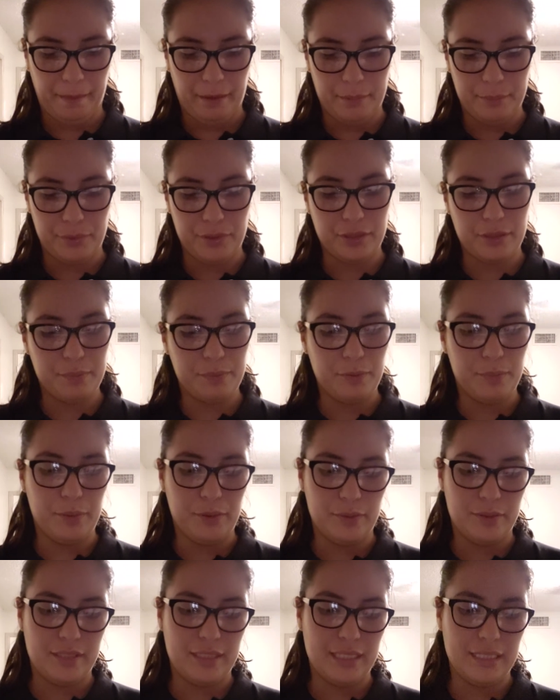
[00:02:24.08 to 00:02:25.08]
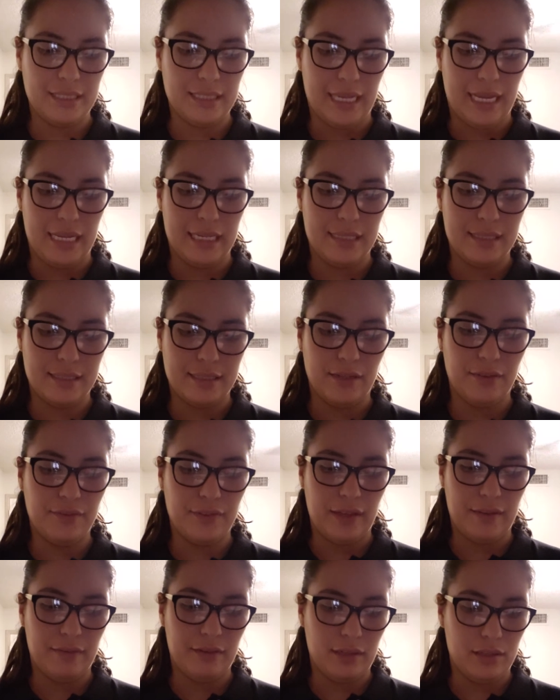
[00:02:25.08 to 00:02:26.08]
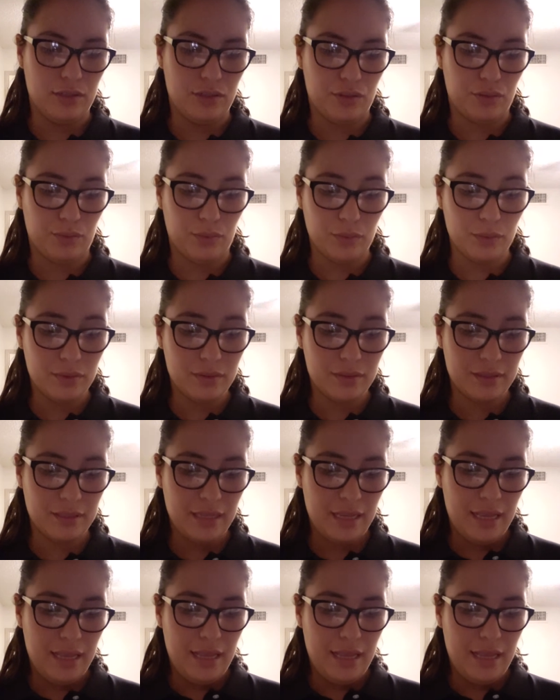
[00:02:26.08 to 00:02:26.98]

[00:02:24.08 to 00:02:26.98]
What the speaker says: Berger proposes 8 self-evident truths